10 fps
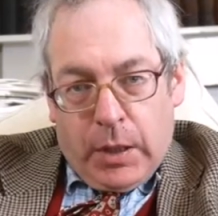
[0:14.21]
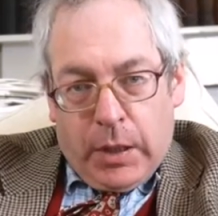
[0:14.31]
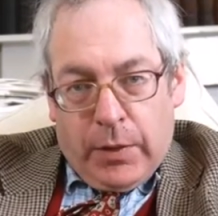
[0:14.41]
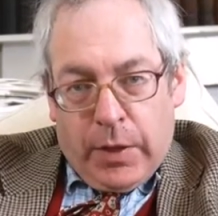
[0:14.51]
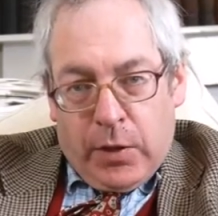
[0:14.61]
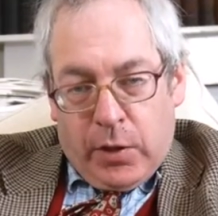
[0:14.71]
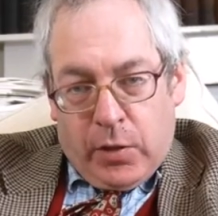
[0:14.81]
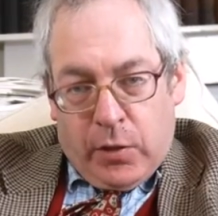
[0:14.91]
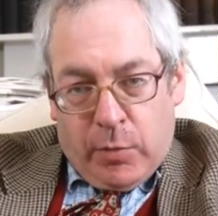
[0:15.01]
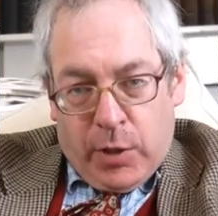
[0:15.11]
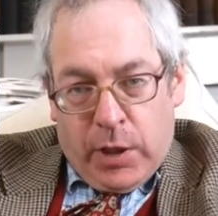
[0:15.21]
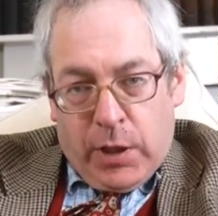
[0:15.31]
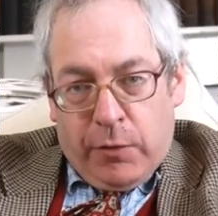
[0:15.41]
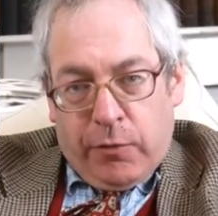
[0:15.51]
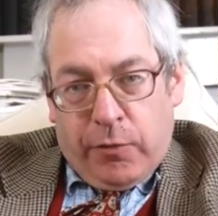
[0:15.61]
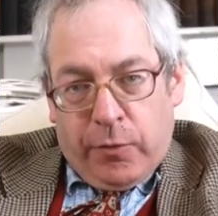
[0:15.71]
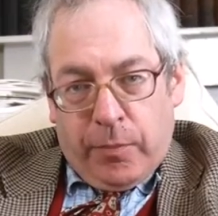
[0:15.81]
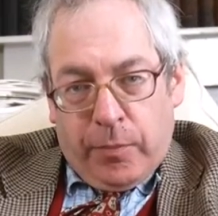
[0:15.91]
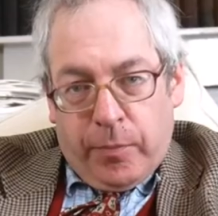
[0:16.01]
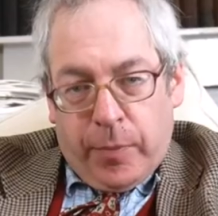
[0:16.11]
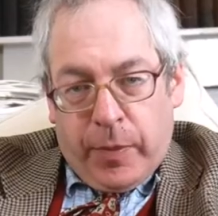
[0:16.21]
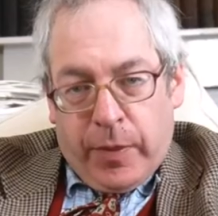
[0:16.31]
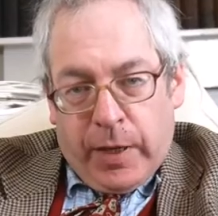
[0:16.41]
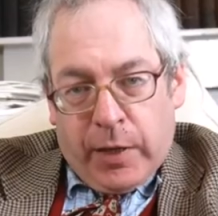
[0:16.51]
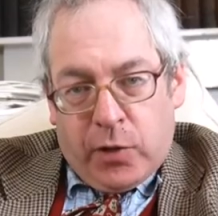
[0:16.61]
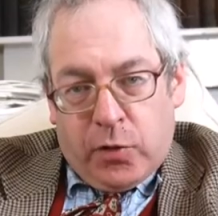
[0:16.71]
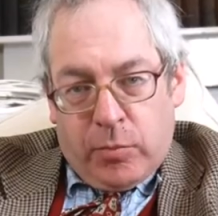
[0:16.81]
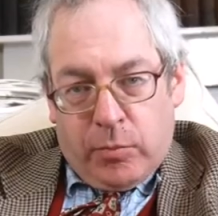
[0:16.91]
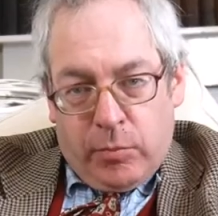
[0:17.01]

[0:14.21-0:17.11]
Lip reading: And this is the belief that